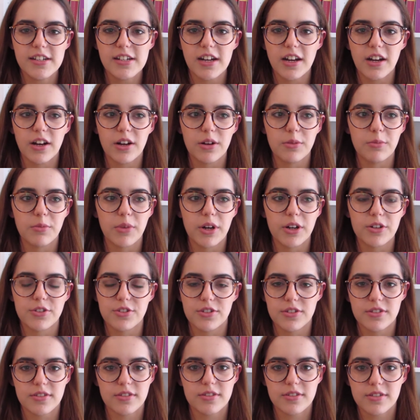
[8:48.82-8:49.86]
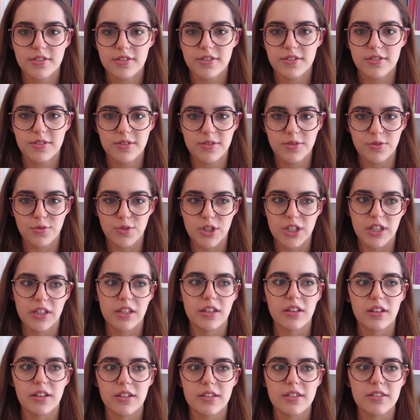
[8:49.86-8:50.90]
are just
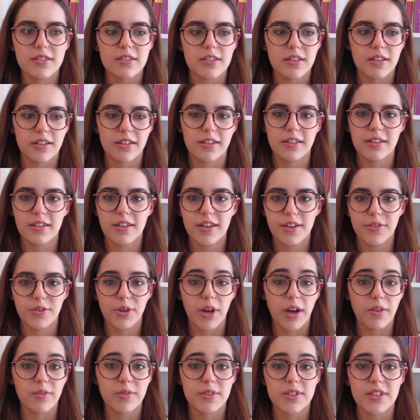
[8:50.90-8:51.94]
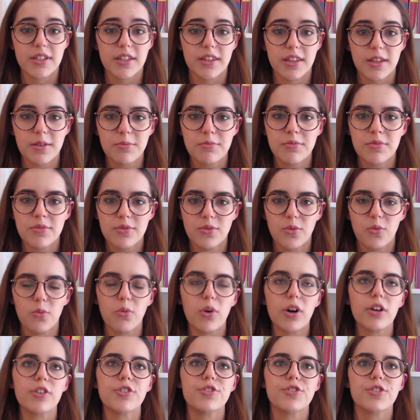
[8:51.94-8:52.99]
ridiculous. Like, if you haven't seen them,
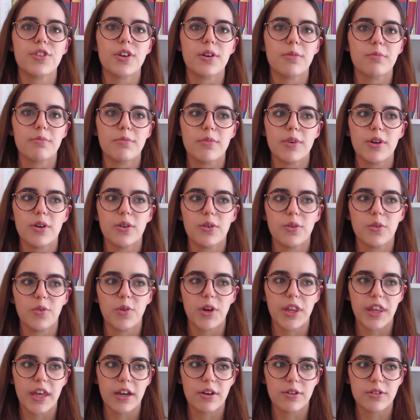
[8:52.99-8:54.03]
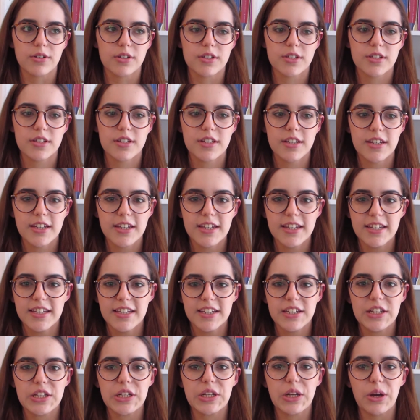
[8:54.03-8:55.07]
watch them without
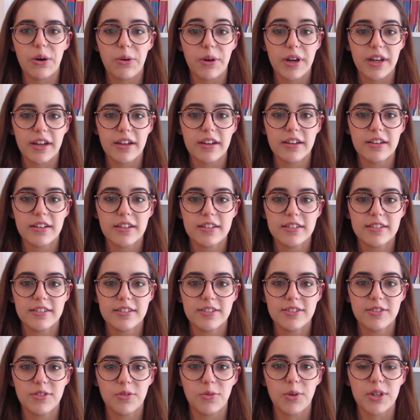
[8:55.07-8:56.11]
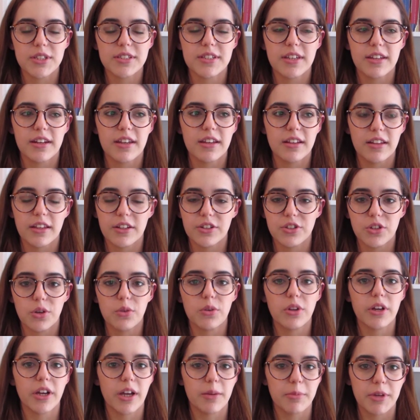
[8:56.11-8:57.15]
knowing what's gonna, like, don't
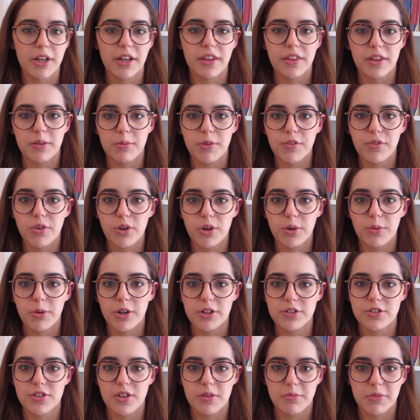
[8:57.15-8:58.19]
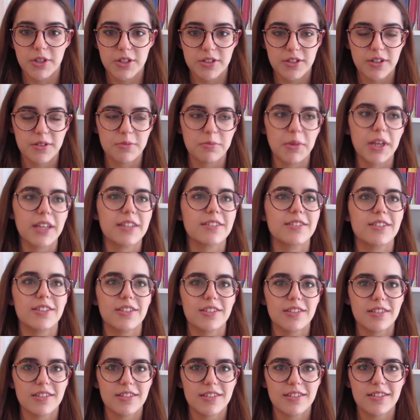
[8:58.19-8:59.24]
look up anything before you watch them. It makes it
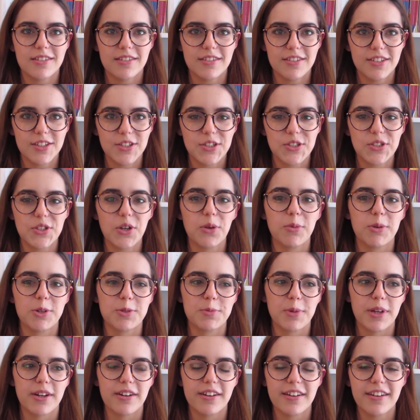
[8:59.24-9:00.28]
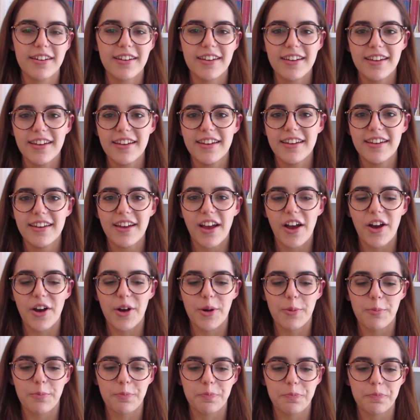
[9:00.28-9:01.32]
so much better.
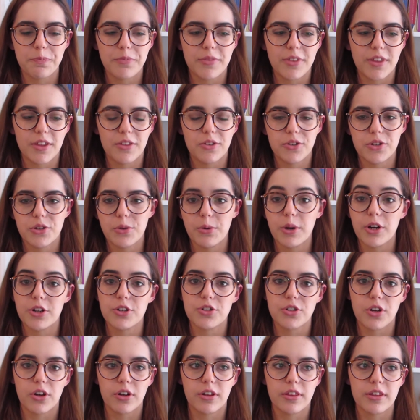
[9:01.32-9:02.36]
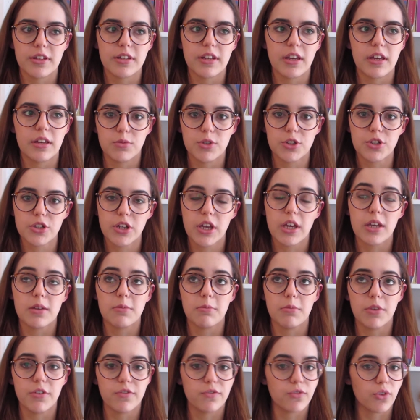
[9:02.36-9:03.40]
The other two are Shaun of the Dead, which
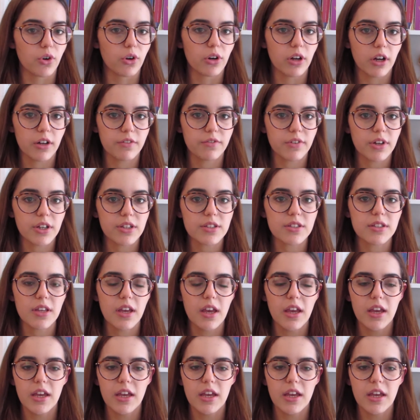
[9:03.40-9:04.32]
came before Hot Fuzz,